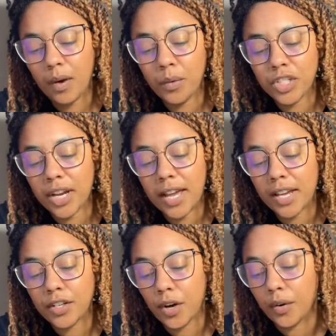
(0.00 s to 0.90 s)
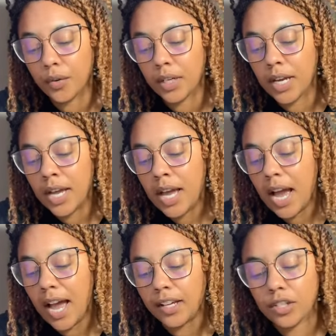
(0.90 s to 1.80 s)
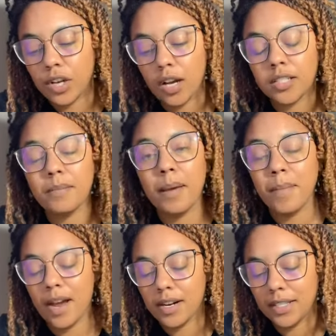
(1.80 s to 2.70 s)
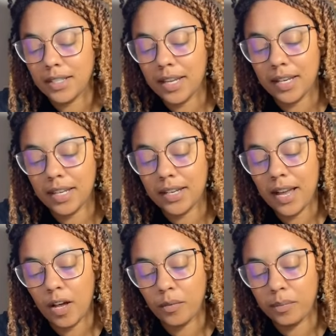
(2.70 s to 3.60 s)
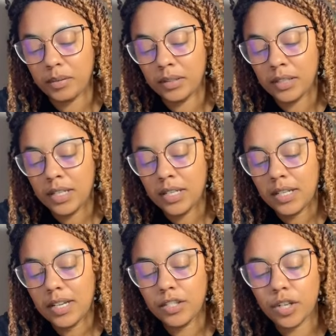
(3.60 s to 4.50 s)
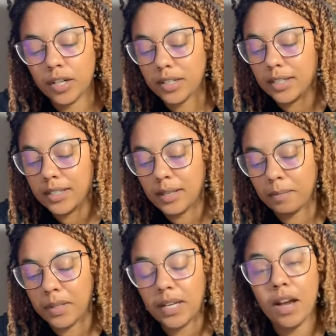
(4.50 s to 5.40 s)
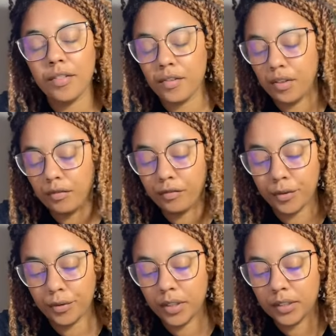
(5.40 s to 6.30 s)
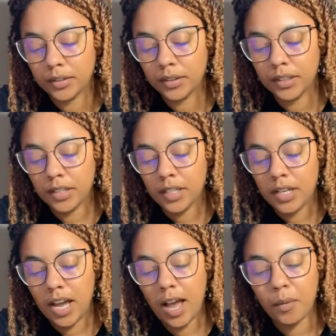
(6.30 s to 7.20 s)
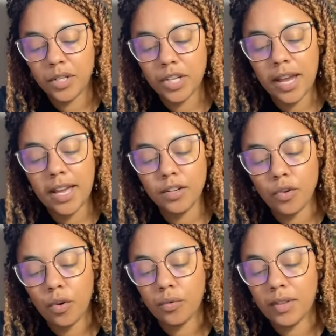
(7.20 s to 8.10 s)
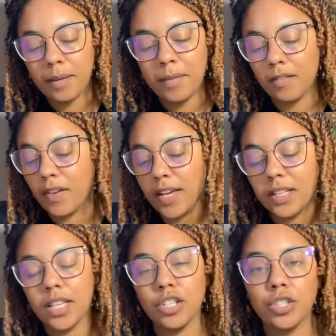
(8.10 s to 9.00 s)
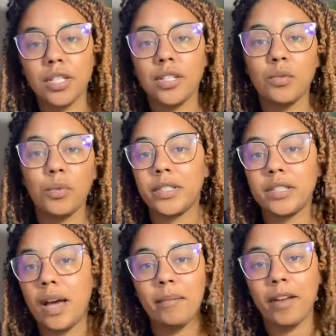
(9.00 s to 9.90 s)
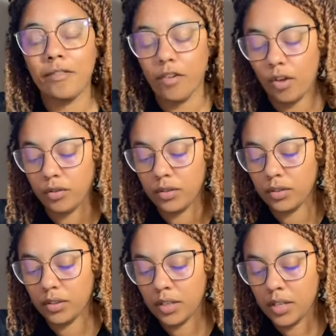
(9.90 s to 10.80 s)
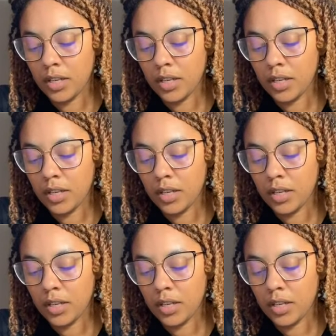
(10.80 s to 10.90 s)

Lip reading: I wish I had known I could talk to my parents and get help and turn to something other than food. I wish I had known that my violation was not my fault.